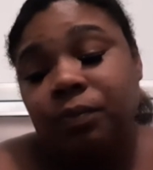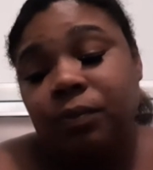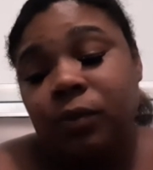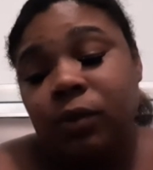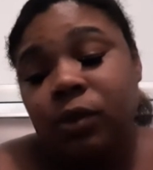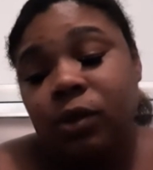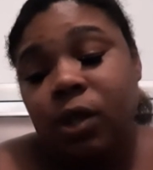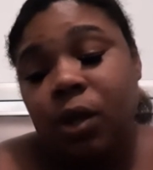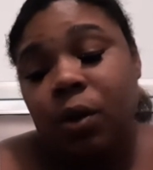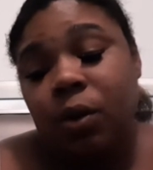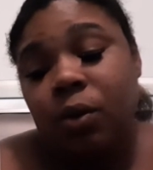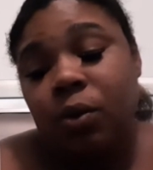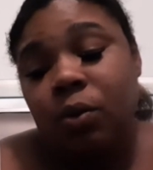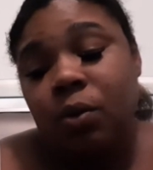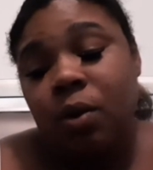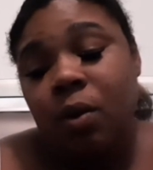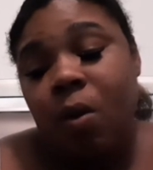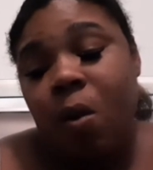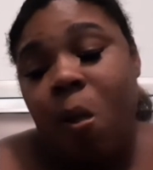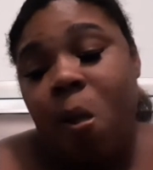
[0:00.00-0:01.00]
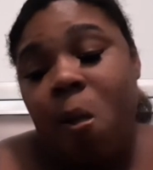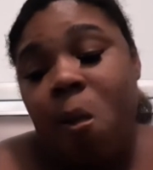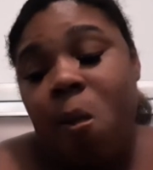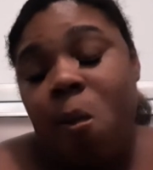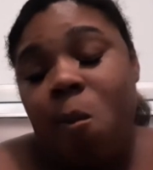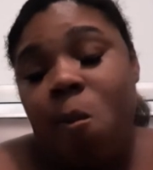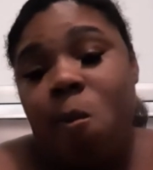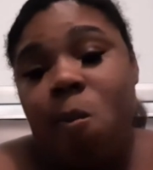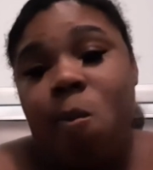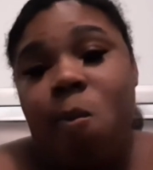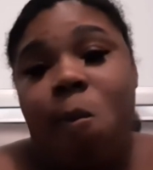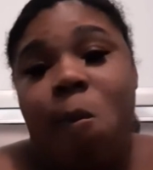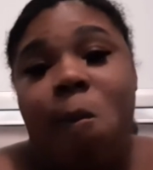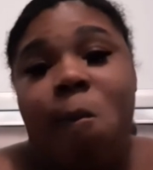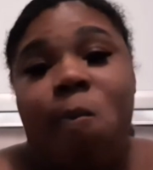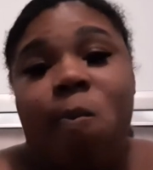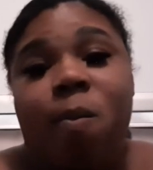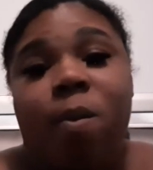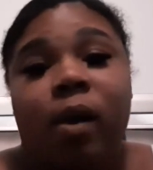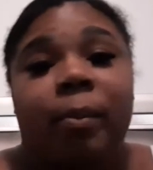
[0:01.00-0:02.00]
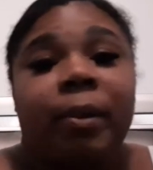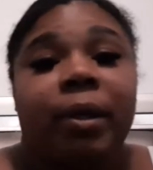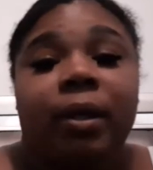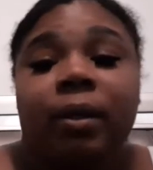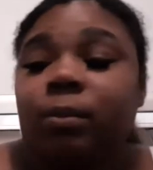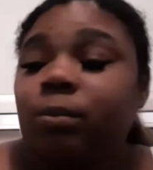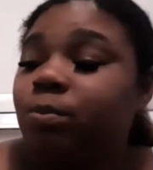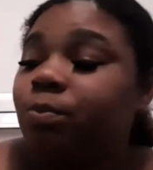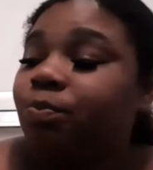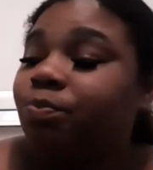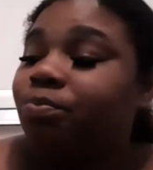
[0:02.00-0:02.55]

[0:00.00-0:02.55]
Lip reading: So, I mean,